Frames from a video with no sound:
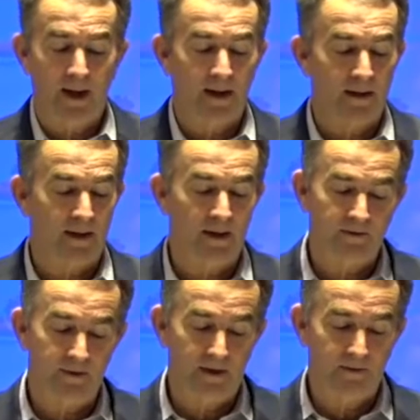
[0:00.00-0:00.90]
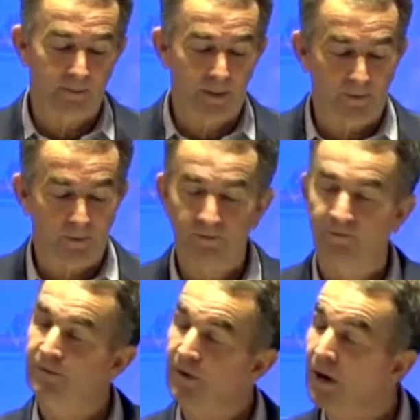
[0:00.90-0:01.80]
and it's
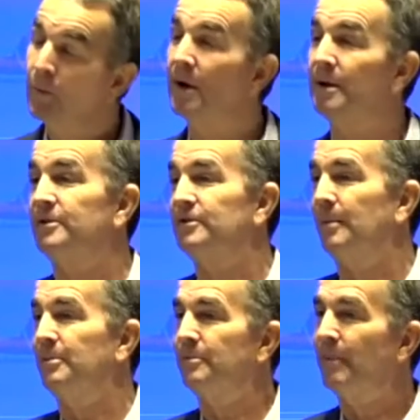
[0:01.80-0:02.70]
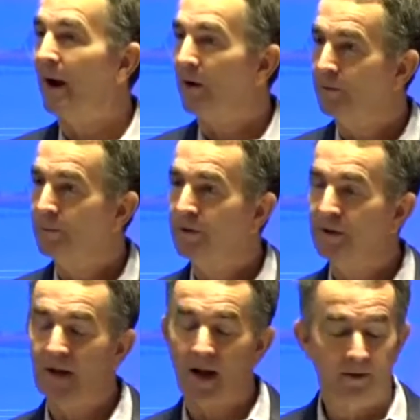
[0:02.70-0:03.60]
been very well accepted by our
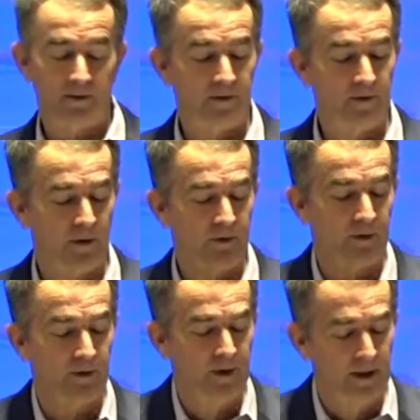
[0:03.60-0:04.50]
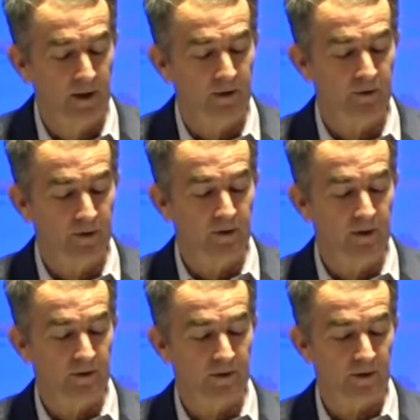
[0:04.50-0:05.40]
community colleges and also
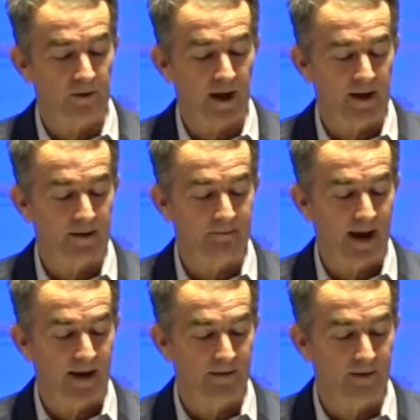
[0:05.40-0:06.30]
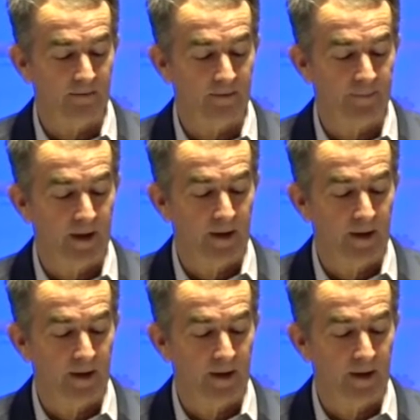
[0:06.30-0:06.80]
students that are taking advantage of it.